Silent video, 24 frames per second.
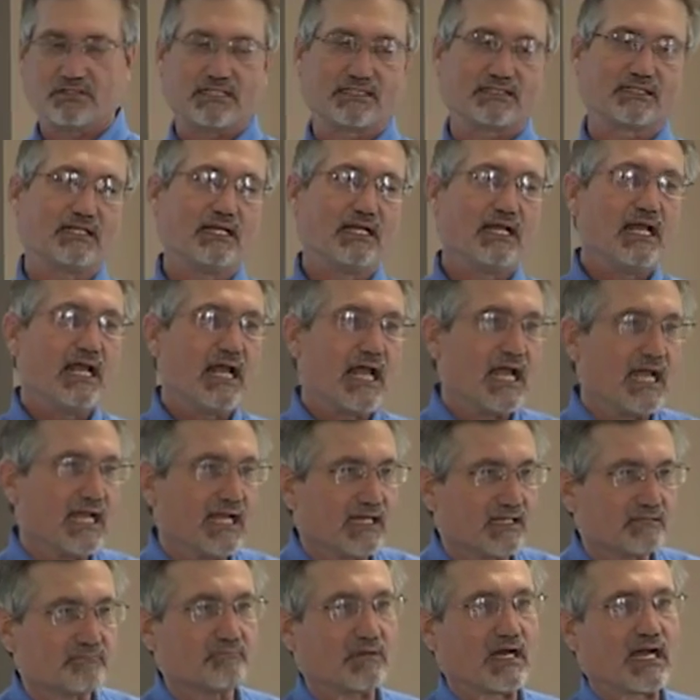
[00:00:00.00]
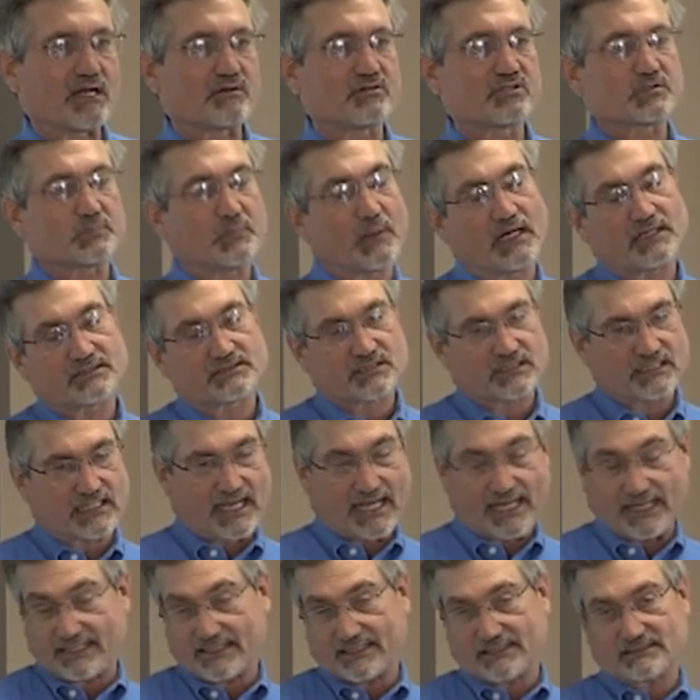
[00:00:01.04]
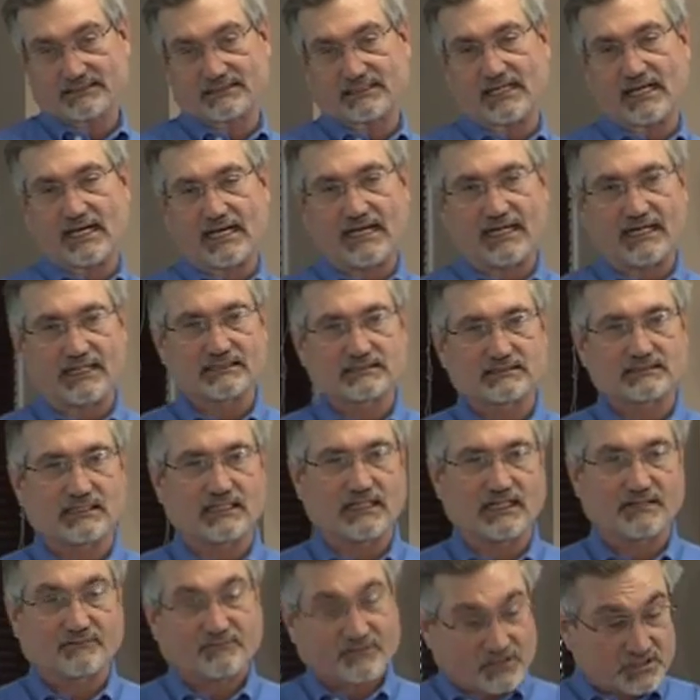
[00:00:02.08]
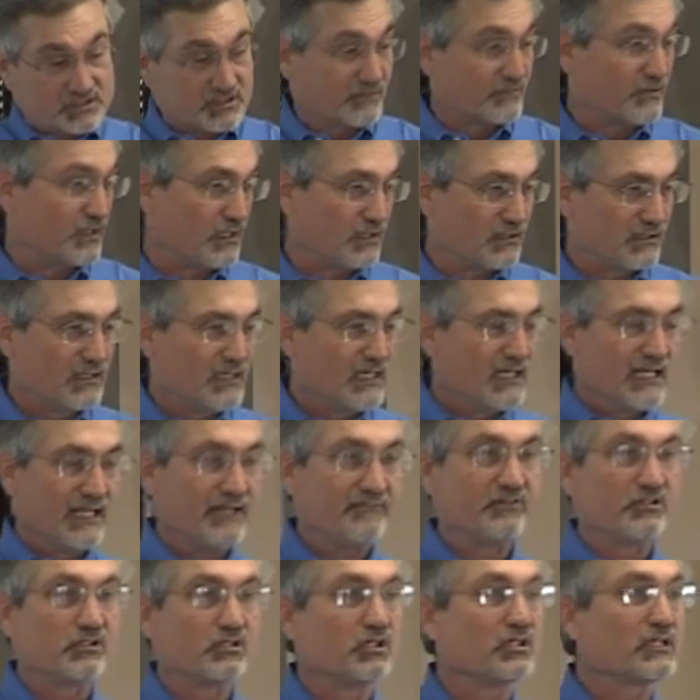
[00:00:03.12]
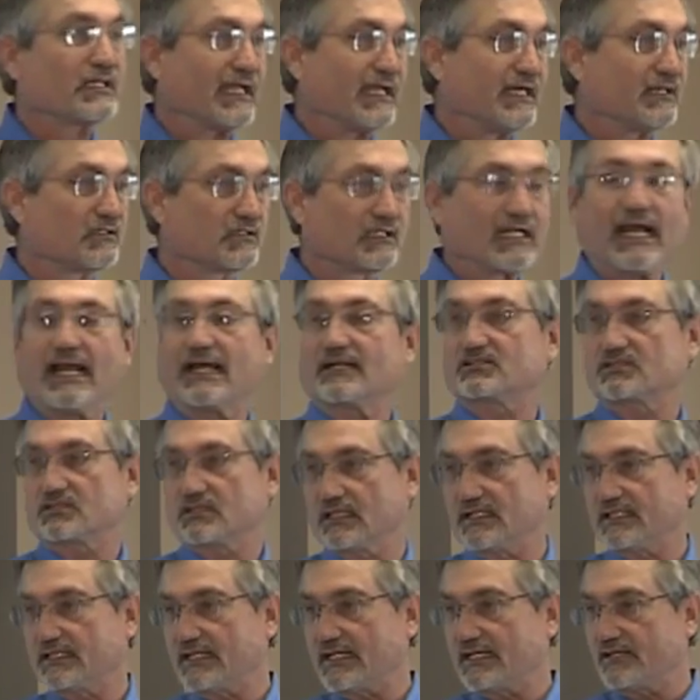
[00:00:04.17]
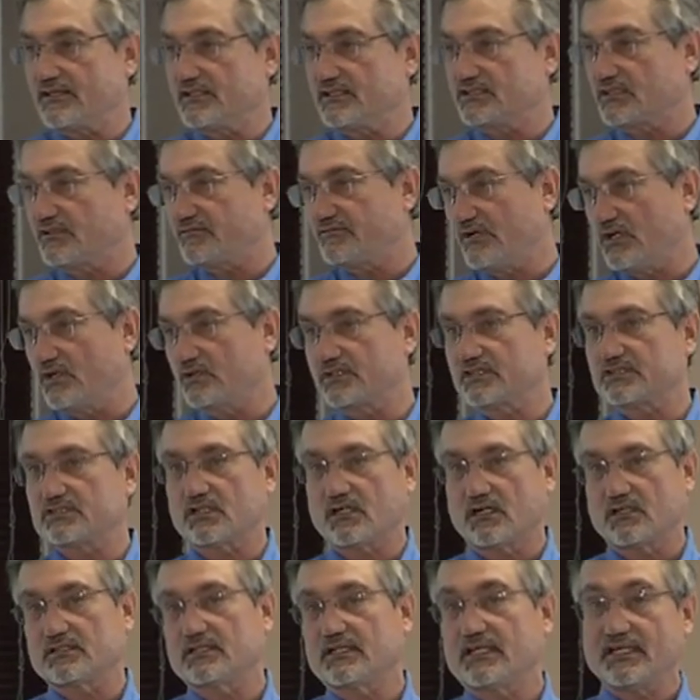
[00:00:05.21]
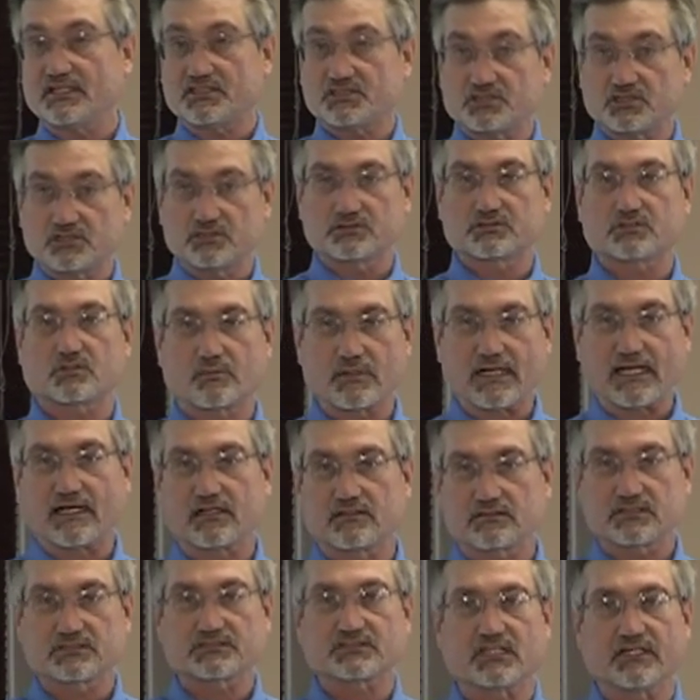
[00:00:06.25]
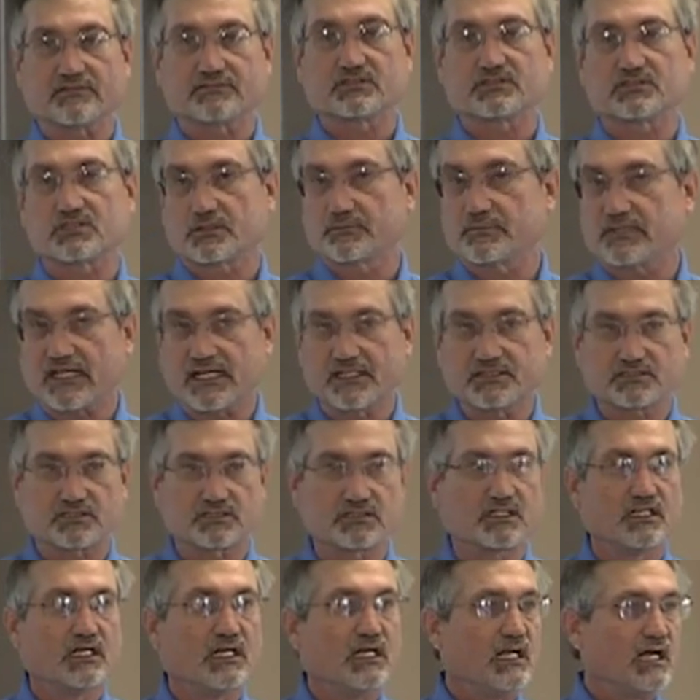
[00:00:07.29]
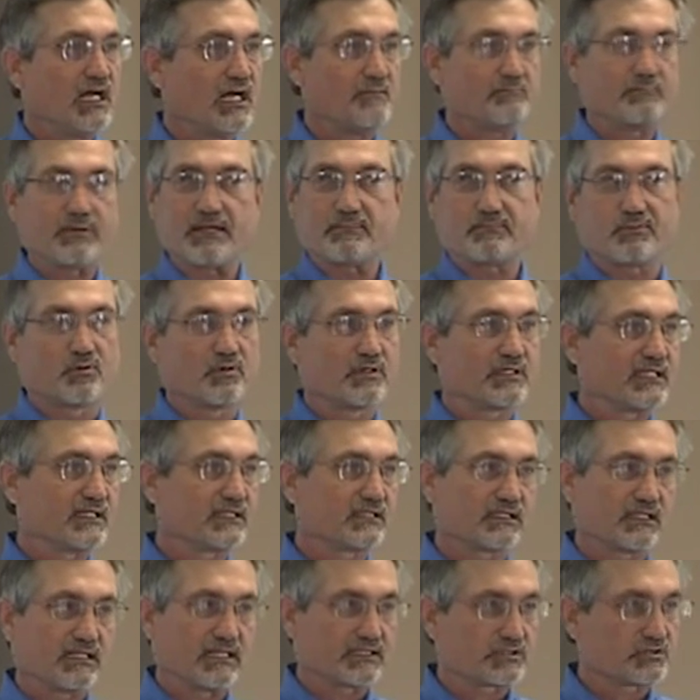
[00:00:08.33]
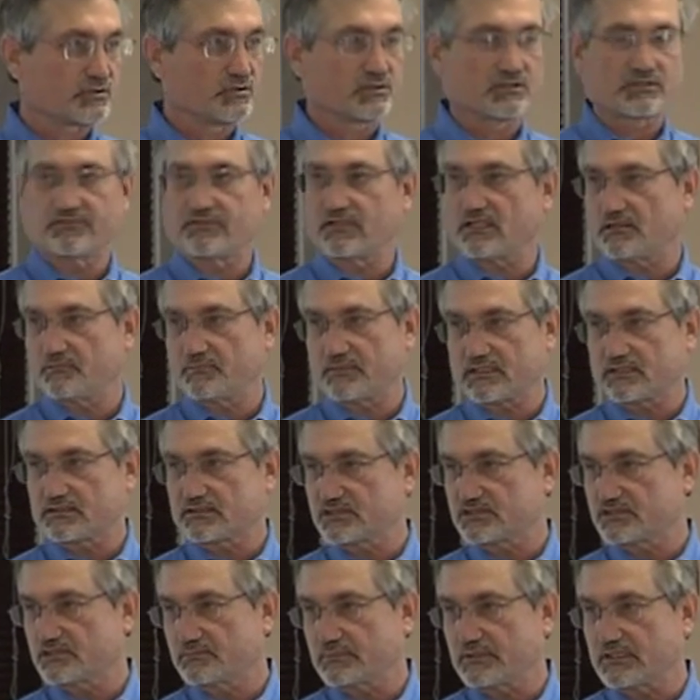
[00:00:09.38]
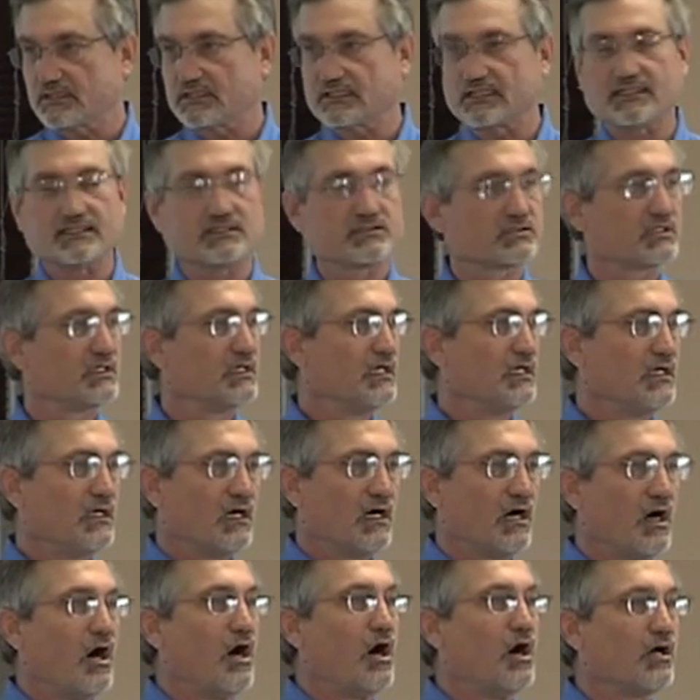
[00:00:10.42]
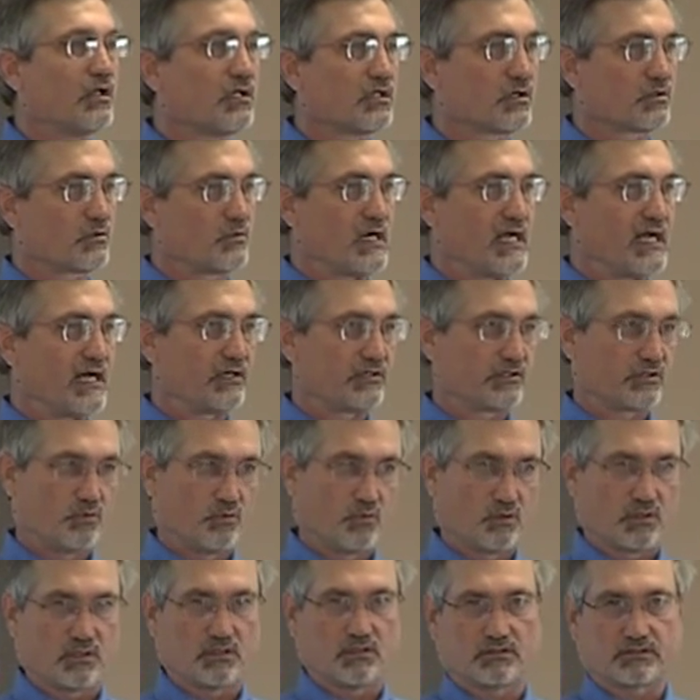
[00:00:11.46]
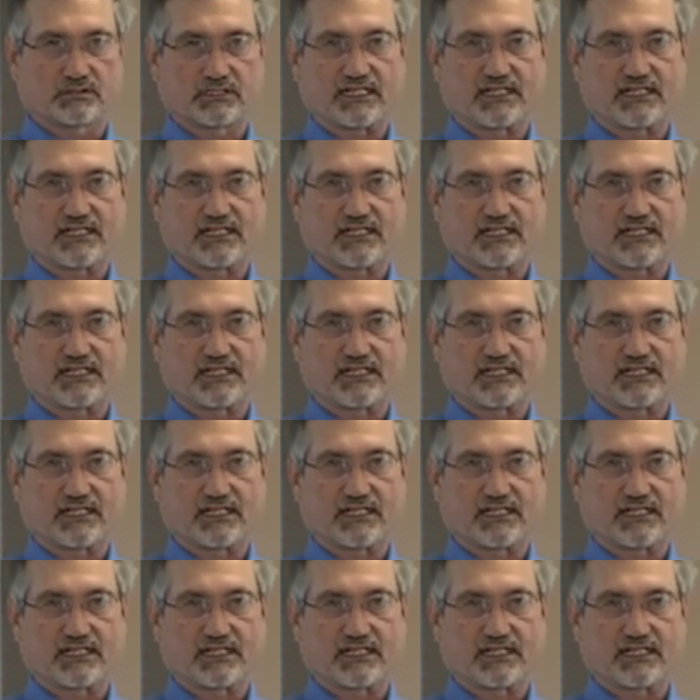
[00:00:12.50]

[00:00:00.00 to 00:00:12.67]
And, and my response to that is that, uh, first of all, if you look internationally, there is a focus on issues around the self-determination of people with intellectual and developmental disabilities all around the world.